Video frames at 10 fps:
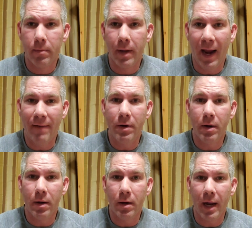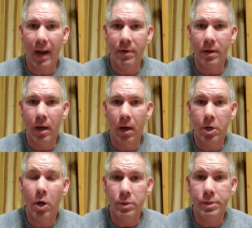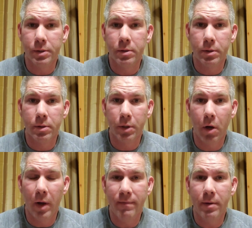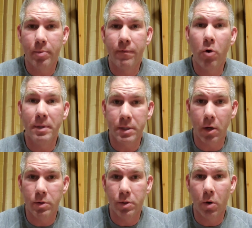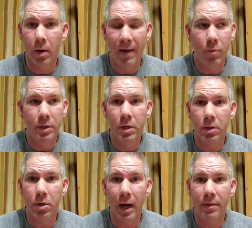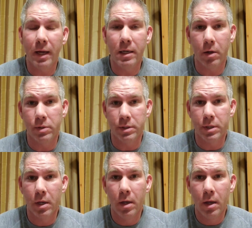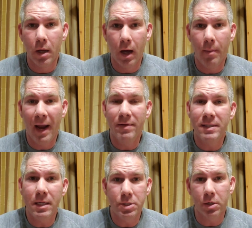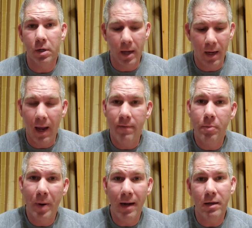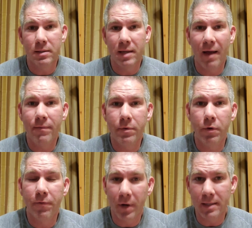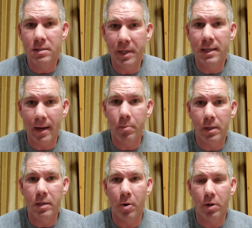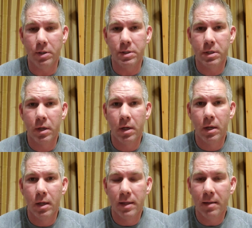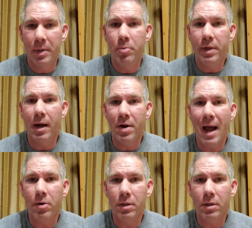have a coach, you know, have a performance coach or have one of your athletic coaches. Have a teacher. Have your parents, have your friends be accountability partners. People that are not going